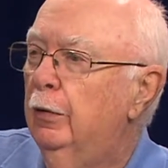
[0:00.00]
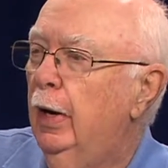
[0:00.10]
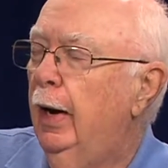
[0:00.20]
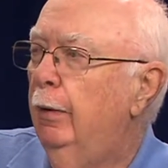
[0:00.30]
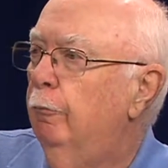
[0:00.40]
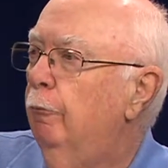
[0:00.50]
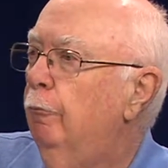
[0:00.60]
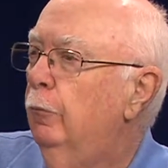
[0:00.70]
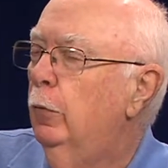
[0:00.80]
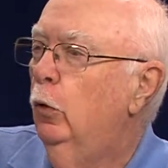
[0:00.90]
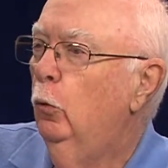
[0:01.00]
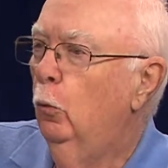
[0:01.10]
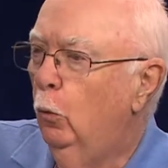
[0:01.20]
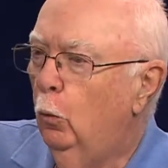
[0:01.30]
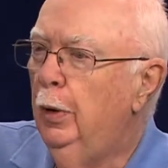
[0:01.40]
that
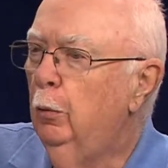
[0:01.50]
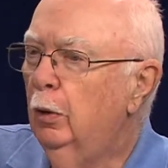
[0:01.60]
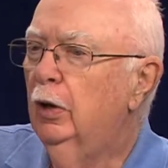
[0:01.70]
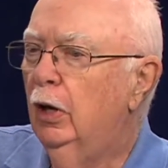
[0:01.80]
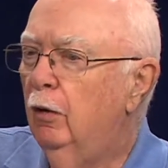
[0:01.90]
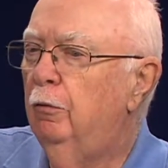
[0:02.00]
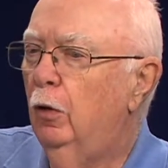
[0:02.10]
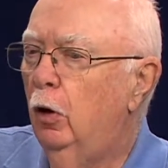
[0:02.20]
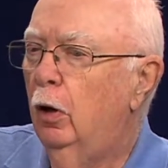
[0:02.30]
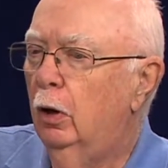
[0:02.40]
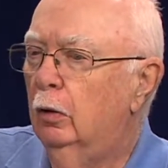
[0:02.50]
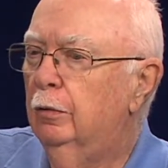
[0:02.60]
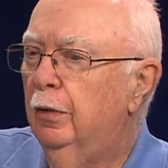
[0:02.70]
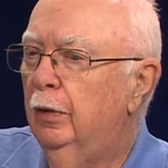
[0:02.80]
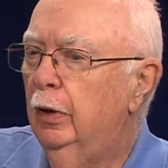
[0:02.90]
we will
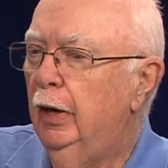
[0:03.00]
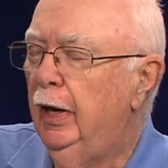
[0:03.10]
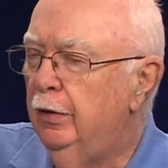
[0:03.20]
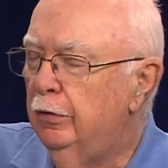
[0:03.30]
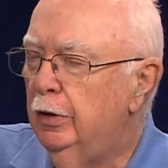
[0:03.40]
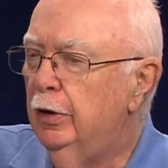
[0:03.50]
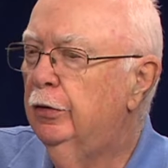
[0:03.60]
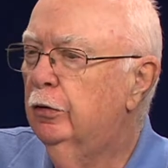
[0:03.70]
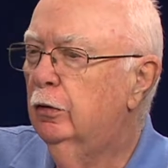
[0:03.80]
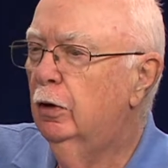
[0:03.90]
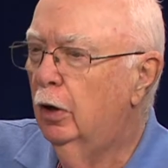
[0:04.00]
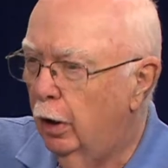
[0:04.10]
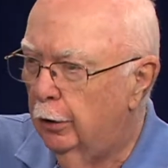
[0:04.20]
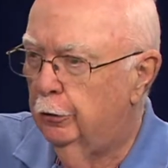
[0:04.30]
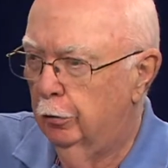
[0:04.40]
evolve in this
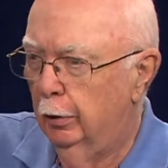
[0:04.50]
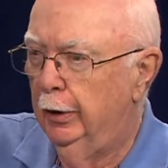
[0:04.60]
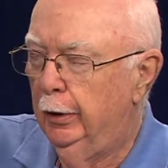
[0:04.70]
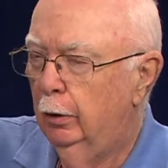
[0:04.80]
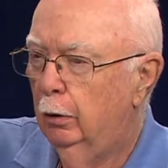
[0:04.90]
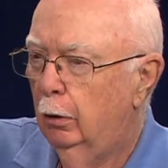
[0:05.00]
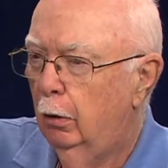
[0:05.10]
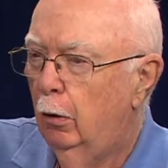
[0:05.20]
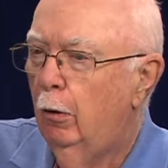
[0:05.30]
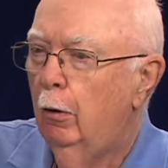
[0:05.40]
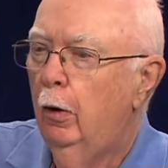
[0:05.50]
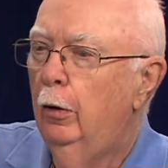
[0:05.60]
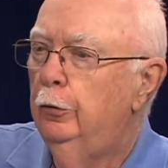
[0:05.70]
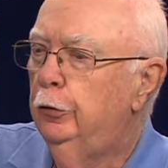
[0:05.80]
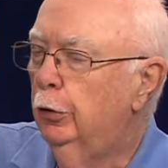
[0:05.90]
country
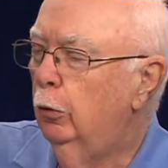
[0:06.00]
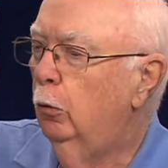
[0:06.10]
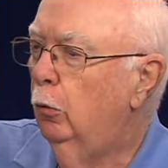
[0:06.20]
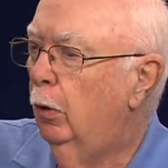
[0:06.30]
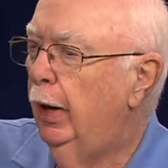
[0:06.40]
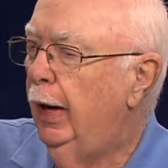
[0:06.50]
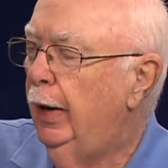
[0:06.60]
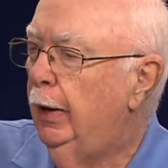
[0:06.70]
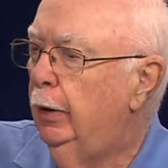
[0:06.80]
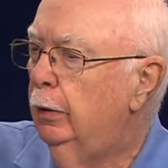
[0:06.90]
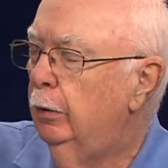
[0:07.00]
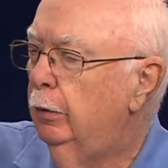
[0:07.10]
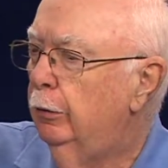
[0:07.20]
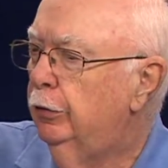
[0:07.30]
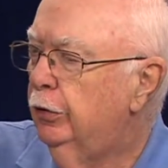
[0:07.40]
to a
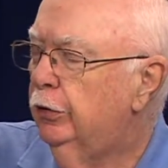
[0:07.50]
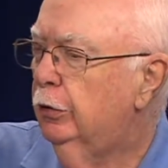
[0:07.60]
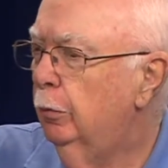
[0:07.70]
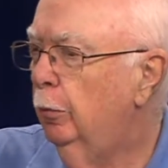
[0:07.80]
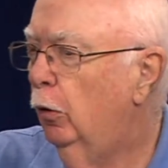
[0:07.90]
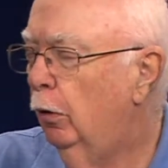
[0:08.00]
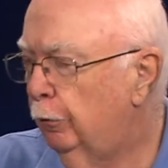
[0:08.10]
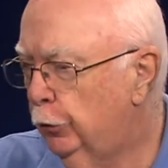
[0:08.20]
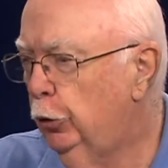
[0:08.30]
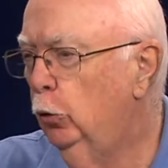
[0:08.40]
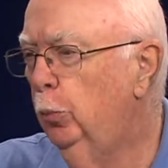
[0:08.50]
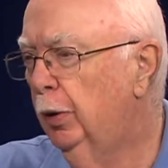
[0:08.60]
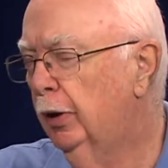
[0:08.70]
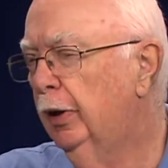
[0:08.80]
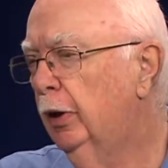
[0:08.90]
system of two
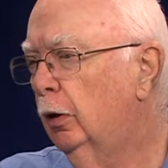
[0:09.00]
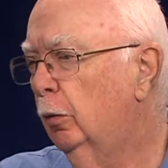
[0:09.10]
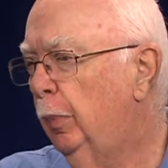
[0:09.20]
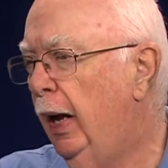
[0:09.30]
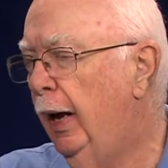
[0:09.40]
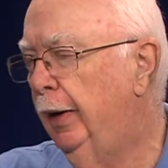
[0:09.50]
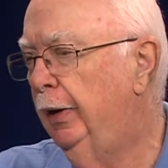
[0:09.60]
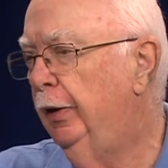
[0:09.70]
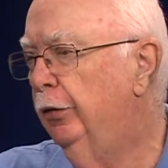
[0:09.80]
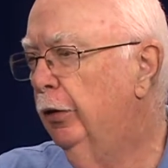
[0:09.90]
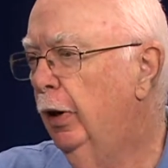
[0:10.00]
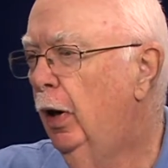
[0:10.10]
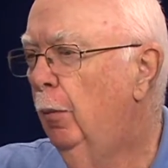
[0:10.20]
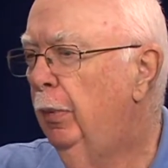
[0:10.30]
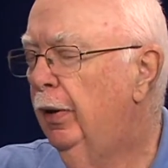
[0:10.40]
political parties,
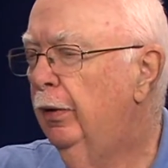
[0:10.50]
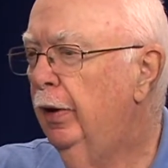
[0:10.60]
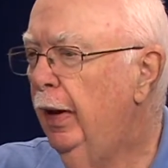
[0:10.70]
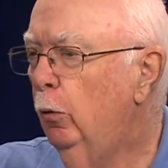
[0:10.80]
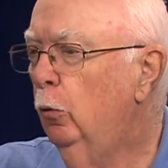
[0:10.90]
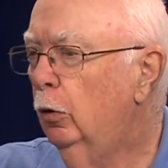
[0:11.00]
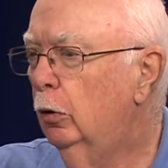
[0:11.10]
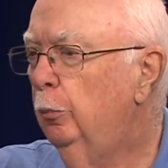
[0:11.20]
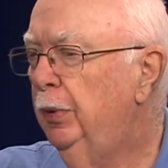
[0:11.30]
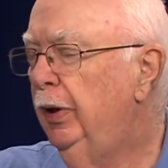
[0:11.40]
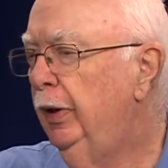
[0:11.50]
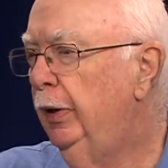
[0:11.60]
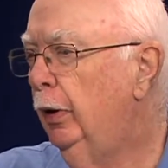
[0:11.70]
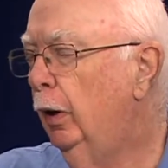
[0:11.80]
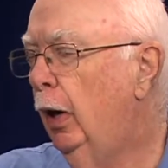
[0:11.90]
but they will
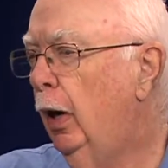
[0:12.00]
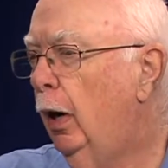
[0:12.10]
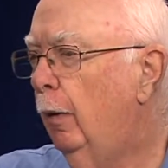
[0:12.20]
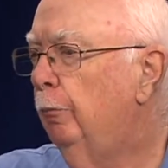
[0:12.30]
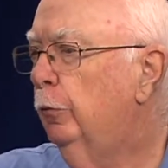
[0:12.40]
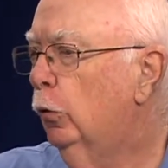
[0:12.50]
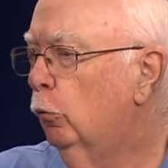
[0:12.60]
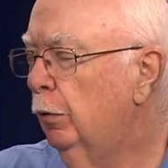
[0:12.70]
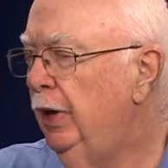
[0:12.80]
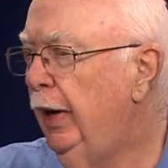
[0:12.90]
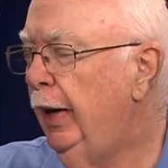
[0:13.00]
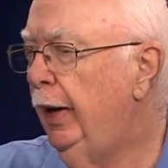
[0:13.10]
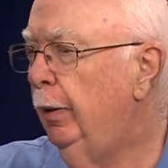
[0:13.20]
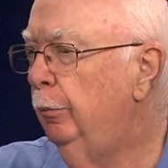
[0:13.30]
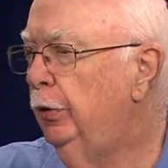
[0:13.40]
be um,
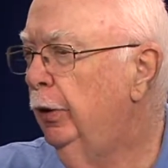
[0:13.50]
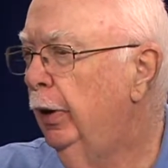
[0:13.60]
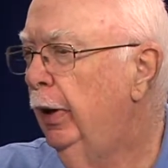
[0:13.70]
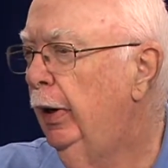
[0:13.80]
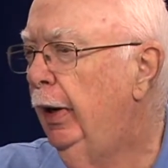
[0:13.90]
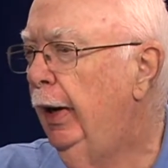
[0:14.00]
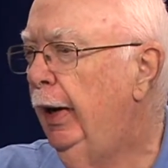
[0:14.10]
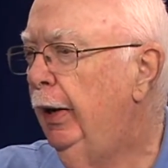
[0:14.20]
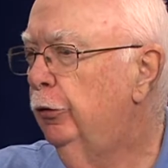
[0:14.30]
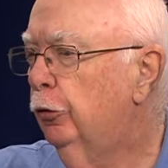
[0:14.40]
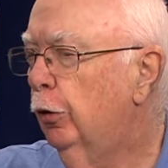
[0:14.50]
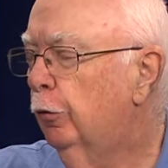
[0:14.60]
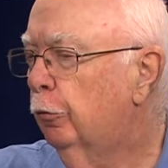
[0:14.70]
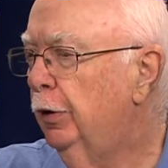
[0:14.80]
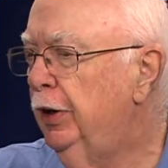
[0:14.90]
renamed and sort
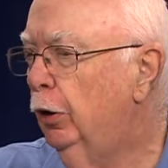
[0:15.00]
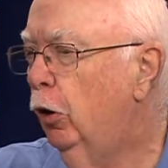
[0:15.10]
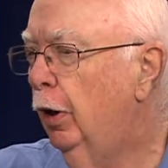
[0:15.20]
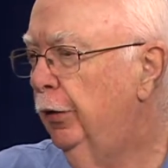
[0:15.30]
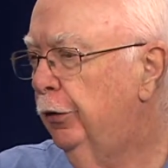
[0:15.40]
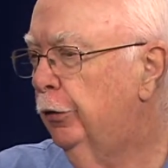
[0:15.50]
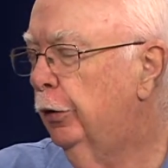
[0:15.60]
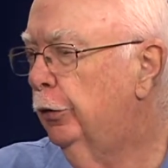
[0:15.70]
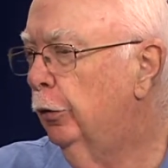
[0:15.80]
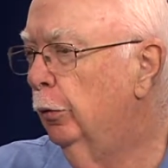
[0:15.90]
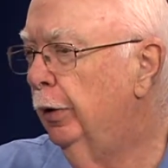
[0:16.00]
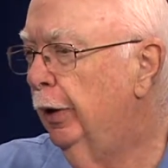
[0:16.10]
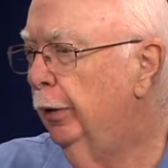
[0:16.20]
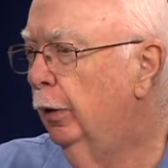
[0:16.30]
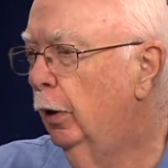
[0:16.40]
of
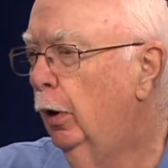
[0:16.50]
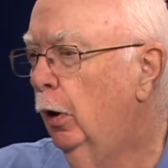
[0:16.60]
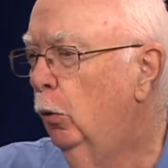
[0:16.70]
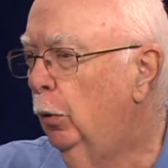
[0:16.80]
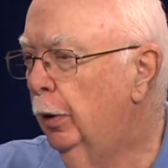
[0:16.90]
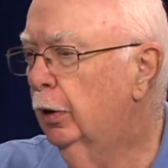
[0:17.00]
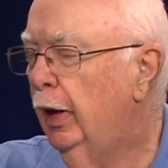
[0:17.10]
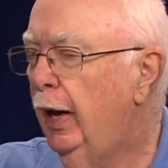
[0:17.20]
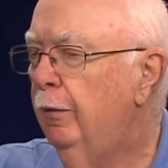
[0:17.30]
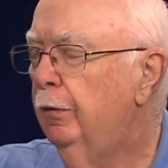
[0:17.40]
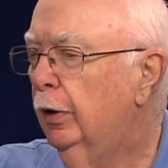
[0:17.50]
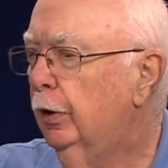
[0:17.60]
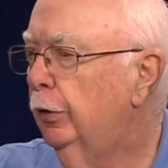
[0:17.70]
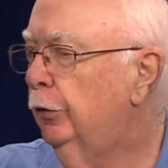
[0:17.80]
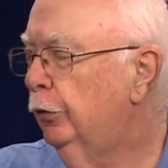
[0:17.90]
reconstituted We'll have a
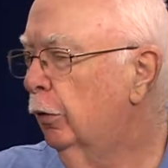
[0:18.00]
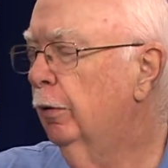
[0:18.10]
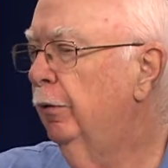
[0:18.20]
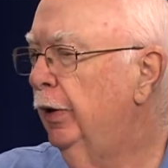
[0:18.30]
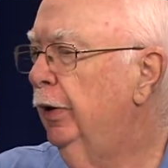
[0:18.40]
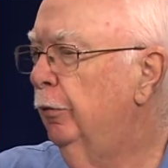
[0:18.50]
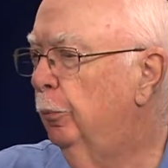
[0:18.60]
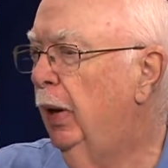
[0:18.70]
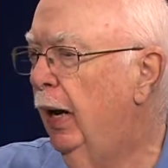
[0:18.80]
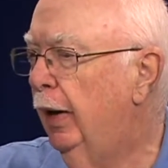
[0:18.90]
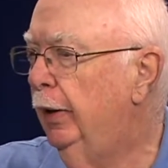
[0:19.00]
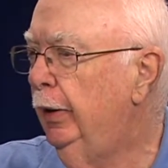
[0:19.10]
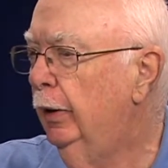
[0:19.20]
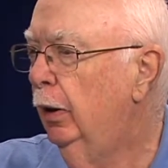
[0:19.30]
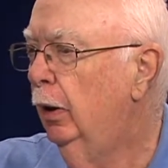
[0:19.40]
conservative
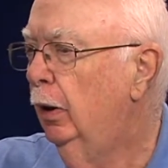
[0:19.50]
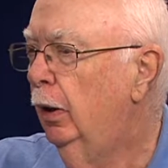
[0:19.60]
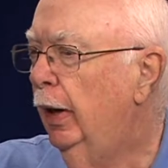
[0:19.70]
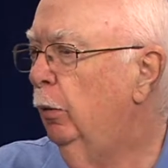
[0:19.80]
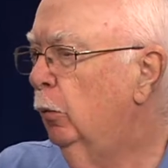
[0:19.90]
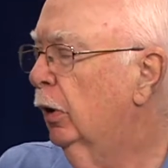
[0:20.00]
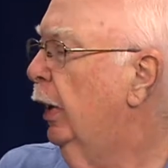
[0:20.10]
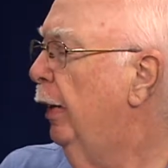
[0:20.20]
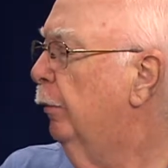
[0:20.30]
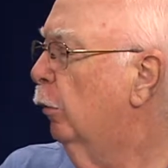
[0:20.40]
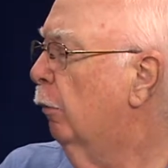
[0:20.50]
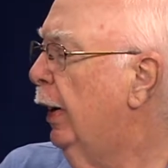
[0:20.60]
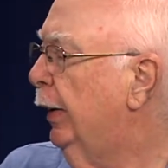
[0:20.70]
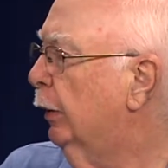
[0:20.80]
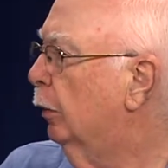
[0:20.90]
party and we'll have a
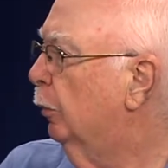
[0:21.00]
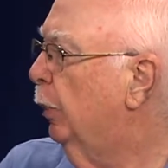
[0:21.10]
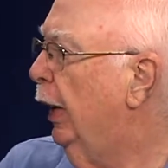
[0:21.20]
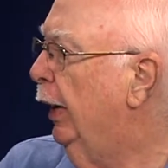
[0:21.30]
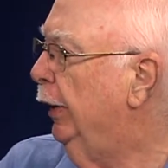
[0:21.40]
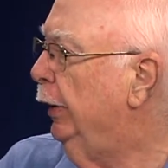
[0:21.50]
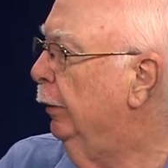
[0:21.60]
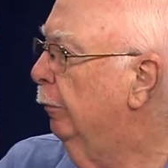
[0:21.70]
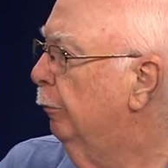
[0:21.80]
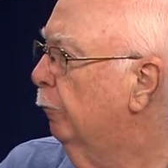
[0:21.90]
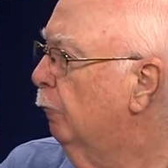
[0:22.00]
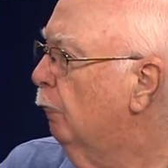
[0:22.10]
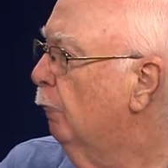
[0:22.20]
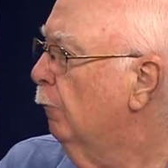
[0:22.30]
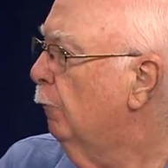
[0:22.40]
radical party.
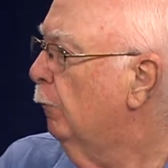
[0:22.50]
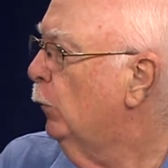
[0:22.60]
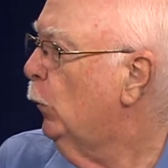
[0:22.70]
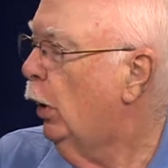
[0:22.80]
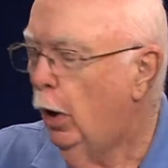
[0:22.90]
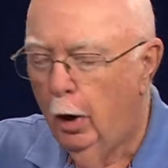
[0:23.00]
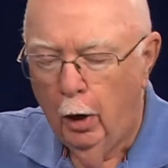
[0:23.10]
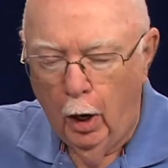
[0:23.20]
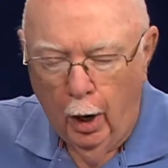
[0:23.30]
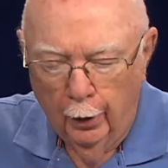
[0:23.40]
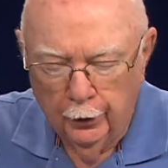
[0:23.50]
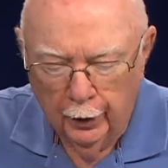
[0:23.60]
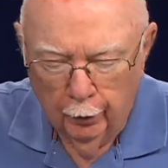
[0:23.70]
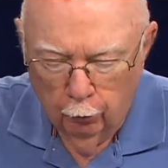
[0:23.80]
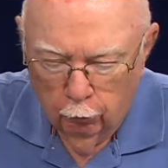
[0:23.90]
Okay.
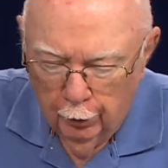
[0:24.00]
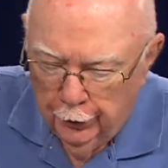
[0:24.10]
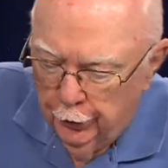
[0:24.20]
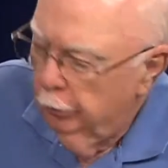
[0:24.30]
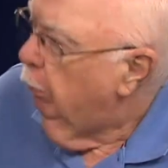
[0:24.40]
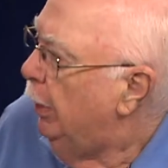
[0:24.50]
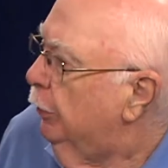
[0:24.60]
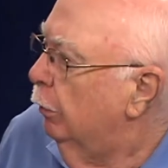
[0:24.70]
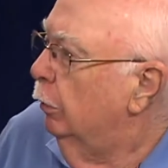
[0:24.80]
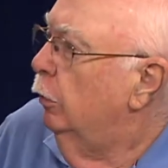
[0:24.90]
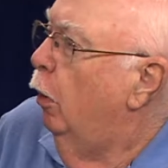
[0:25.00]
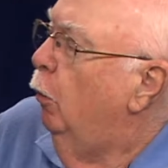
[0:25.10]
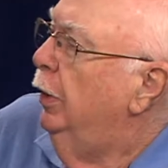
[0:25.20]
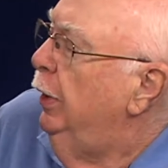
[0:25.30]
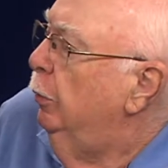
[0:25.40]
Did Richard Russell know
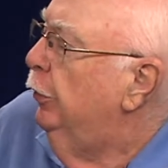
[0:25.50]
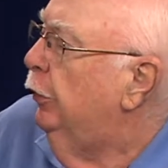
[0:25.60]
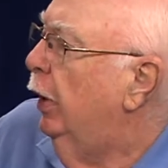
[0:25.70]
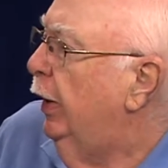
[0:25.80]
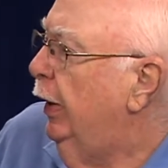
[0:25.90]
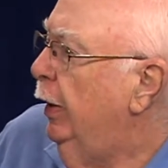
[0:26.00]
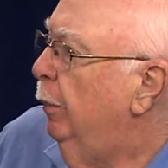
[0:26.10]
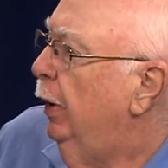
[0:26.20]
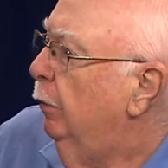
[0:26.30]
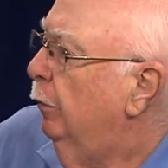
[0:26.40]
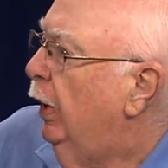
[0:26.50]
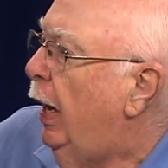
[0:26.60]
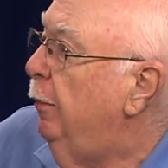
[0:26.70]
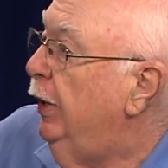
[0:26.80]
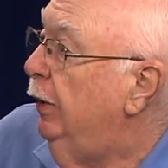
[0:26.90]
what he was talking about?
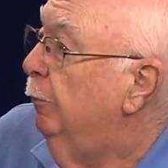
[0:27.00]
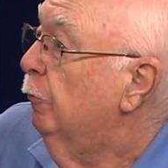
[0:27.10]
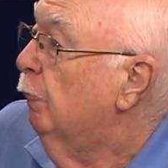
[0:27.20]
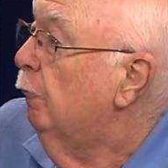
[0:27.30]
I mean,